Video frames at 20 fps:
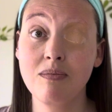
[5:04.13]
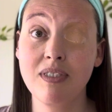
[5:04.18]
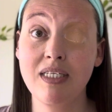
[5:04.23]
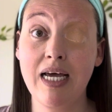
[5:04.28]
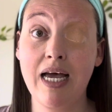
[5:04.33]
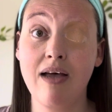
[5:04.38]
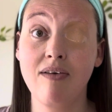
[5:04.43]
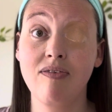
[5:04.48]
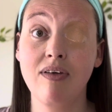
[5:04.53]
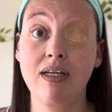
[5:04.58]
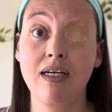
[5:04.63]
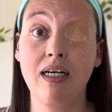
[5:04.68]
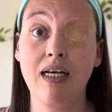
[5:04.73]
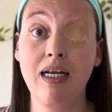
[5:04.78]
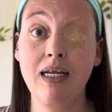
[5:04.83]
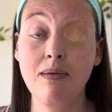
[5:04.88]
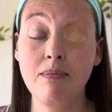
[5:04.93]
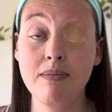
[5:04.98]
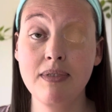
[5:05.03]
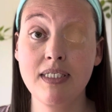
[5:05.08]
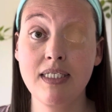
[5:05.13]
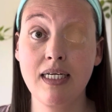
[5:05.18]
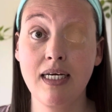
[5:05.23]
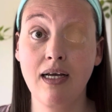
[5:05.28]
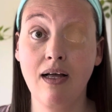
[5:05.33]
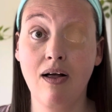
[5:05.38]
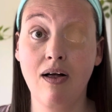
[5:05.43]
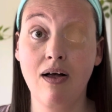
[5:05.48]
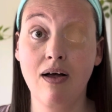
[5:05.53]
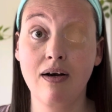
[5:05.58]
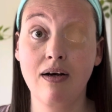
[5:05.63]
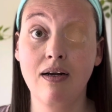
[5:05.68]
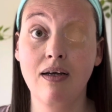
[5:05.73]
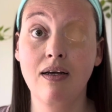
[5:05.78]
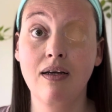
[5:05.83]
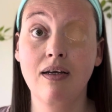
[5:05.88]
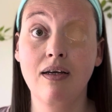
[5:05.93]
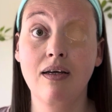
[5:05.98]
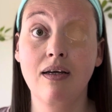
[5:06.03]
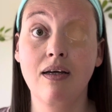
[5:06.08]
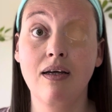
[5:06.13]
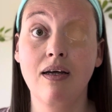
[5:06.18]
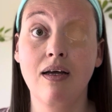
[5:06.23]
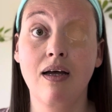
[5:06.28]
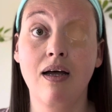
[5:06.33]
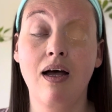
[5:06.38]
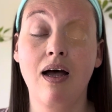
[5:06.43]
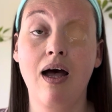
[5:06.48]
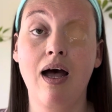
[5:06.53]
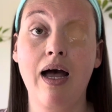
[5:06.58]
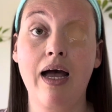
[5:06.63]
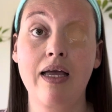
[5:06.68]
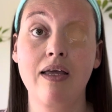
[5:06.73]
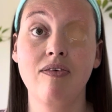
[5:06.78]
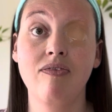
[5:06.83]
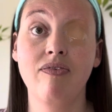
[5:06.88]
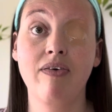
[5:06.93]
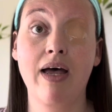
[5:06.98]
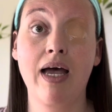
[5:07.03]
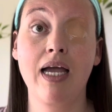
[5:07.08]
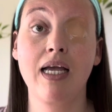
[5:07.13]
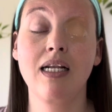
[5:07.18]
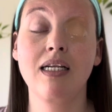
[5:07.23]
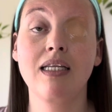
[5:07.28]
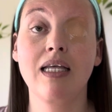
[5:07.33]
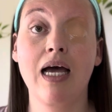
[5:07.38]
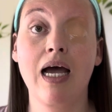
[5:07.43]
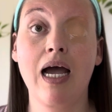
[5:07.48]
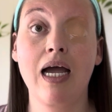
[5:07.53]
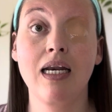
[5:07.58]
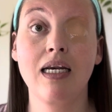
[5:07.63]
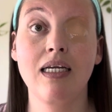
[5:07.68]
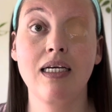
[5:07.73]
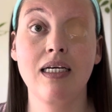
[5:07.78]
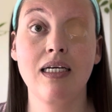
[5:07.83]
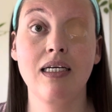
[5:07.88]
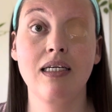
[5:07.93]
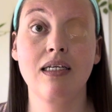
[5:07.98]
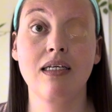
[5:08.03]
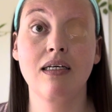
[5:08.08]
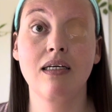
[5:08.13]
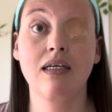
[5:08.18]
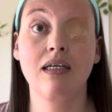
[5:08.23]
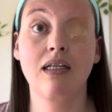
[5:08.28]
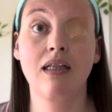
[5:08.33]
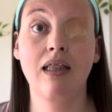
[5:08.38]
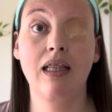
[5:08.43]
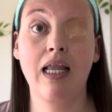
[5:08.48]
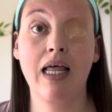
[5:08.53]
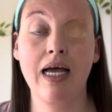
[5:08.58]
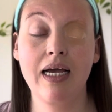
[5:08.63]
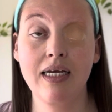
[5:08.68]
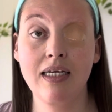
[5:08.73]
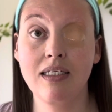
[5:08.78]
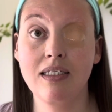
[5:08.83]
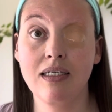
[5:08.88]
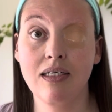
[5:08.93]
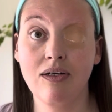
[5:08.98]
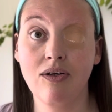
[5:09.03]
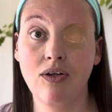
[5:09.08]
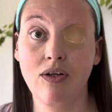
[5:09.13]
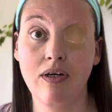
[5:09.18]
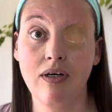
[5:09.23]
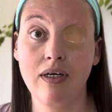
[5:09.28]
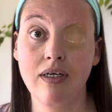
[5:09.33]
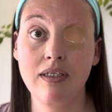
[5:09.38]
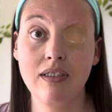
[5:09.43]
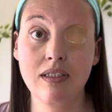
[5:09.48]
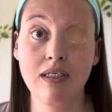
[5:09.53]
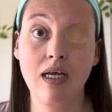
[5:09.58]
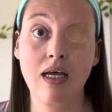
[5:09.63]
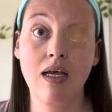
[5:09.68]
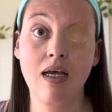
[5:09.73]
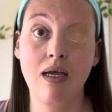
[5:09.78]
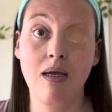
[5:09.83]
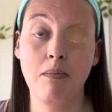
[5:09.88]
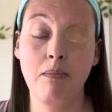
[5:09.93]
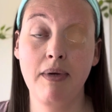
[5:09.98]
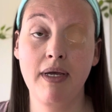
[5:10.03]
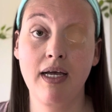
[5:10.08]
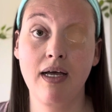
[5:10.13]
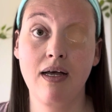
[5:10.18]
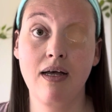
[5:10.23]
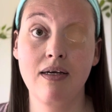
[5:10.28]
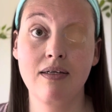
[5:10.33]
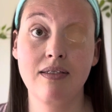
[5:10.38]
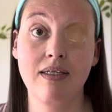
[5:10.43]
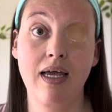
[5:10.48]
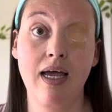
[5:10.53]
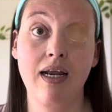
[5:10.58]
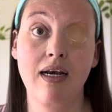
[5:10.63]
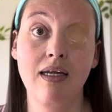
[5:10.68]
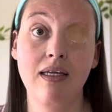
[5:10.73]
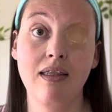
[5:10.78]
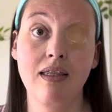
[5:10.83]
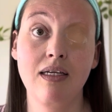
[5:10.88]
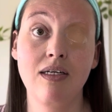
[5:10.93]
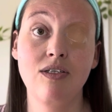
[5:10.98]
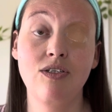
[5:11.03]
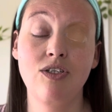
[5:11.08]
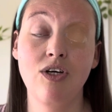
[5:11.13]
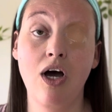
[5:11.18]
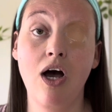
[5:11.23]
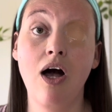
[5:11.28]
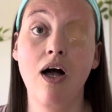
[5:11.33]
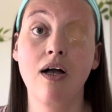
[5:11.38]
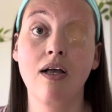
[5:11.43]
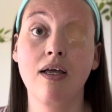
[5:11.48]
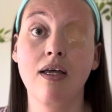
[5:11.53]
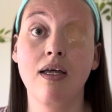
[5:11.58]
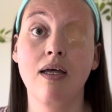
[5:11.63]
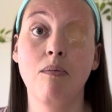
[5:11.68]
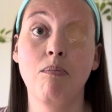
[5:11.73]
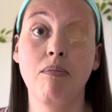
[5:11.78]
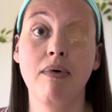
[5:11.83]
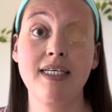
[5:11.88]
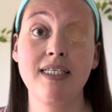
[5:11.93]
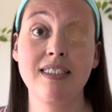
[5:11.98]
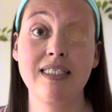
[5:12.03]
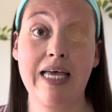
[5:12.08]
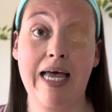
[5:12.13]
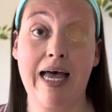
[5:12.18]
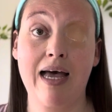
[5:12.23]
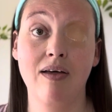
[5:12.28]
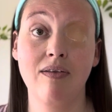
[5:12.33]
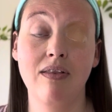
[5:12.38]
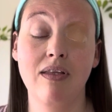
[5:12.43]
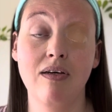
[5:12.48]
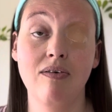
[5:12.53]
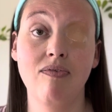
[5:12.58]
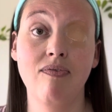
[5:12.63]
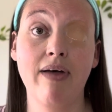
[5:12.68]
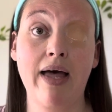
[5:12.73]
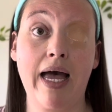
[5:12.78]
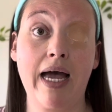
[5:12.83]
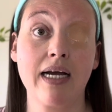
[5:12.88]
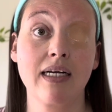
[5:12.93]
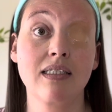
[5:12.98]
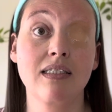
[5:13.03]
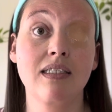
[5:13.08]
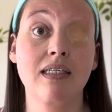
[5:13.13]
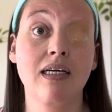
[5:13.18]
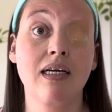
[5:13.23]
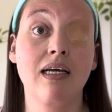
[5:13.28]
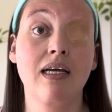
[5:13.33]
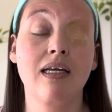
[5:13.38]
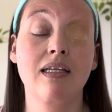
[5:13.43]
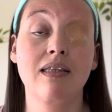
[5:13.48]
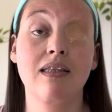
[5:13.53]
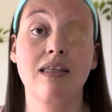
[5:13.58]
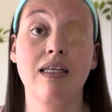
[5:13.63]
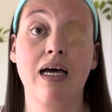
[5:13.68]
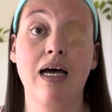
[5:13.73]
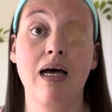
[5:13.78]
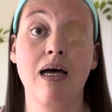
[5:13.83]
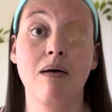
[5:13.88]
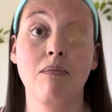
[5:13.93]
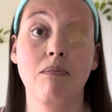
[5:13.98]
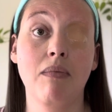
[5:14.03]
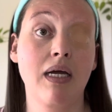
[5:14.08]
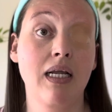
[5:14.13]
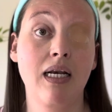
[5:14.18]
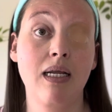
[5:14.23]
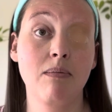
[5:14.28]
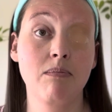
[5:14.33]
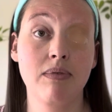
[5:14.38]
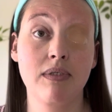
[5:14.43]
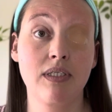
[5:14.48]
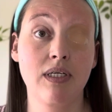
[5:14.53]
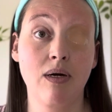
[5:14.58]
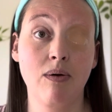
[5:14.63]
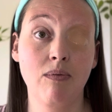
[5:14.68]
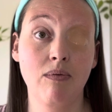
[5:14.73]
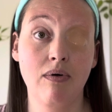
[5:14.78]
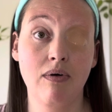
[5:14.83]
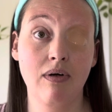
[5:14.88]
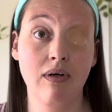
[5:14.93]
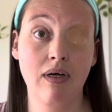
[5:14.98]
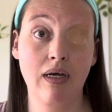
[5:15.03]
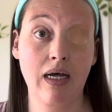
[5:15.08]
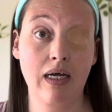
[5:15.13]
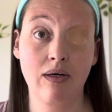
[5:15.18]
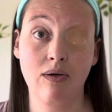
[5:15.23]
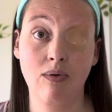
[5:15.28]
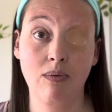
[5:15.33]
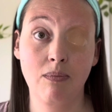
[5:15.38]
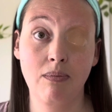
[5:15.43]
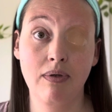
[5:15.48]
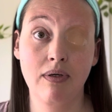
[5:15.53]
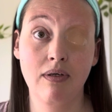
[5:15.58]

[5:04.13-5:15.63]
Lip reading: to having lipstick on, I find that I need lighter colours because anything darker brings out the fact that my lips don't add up.